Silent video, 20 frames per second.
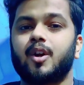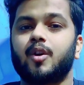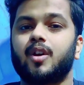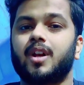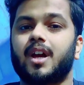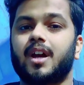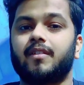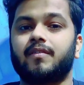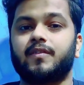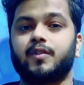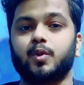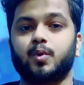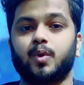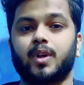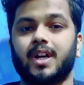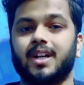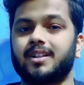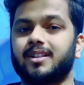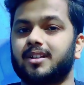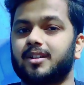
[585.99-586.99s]
Will have to
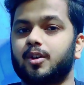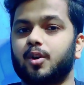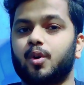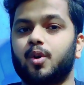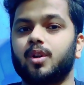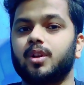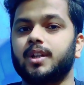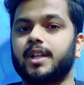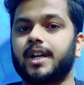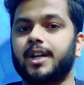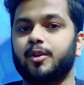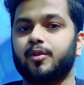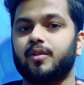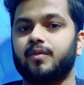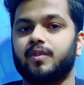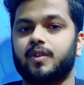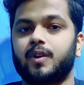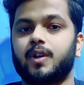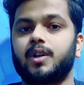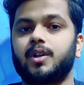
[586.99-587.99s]
gather all that you
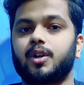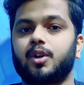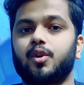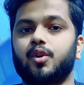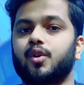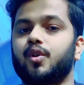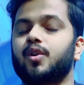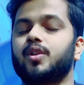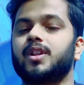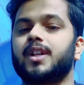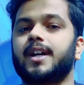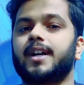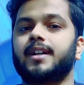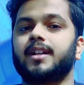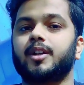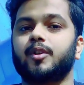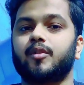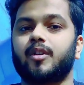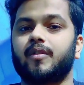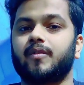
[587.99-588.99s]
have heard or all
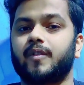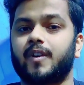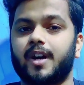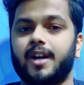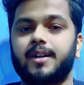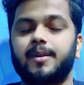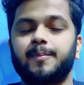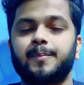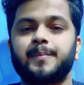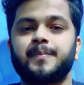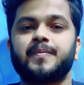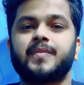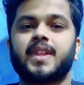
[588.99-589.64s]
that you have read,